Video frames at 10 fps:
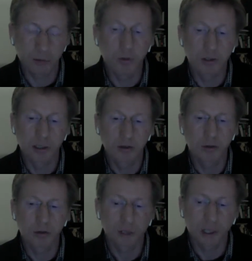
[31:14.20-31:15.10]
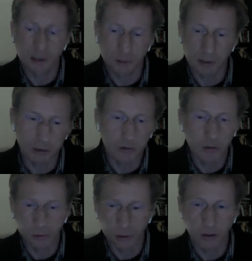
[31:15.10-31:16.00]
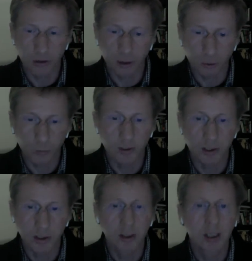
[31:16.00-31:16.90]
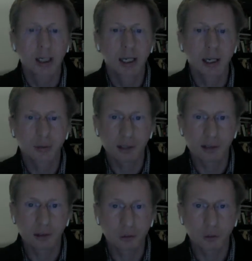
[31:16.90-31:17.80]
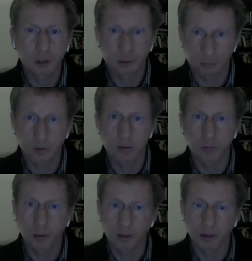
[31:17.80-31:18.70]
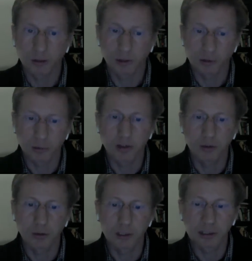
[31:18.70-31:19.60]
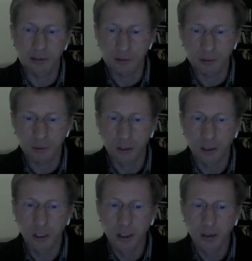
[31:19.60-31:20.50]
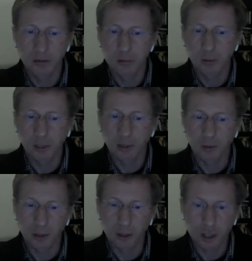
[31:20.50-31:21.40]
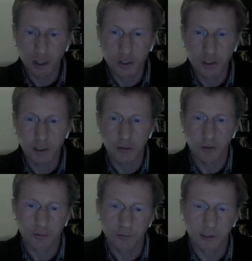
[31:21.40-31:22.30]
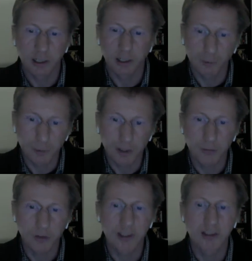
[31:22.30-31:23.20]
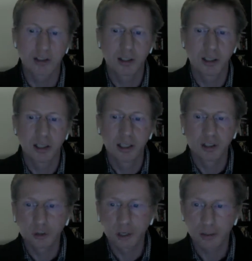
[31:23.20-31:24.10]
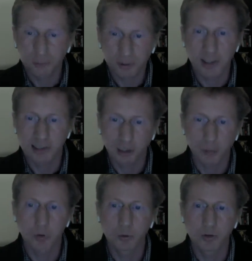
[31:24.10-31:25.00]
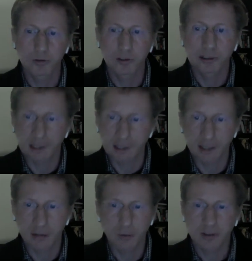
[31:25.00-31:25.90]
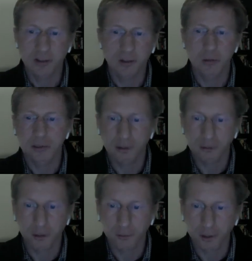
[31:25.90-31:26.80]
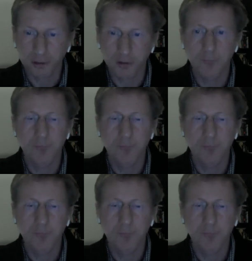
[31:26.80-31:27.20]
need to deactivate it. So I hope they can fix this soon, and we are probably not the only one who need this. So it's probably every exchange, nearly everybody would need to have kind of like a proof of the sending. Otherwise, you always have conflicts.